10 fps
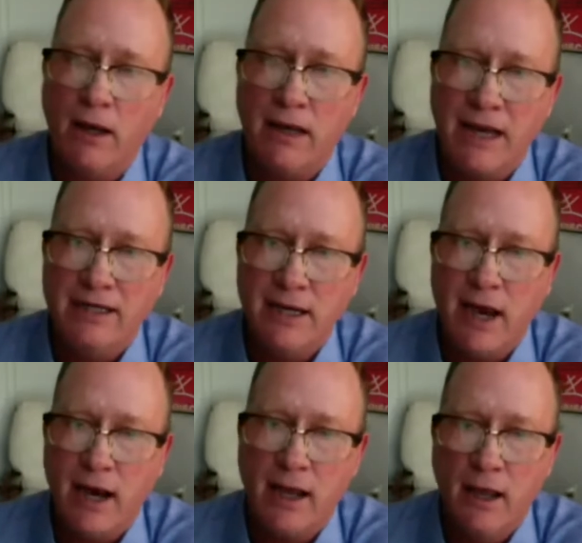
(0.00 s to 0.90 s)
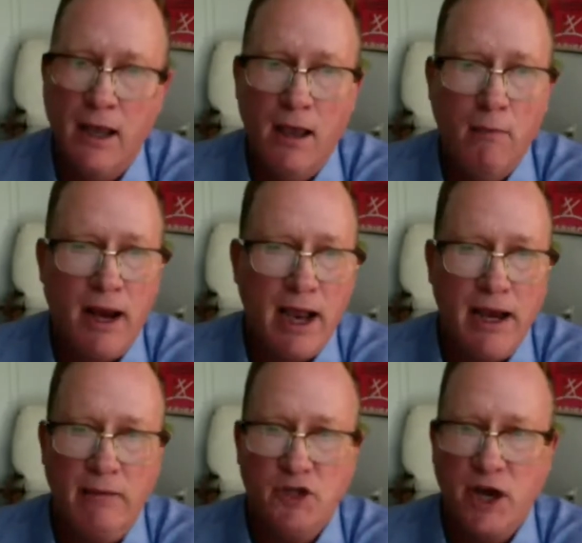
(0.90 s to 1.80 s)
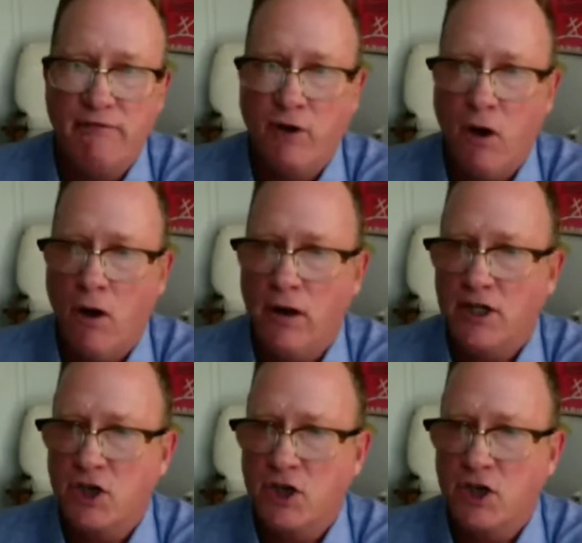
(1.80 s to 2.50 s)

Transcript: in 1990 by a guy named Jeff Long.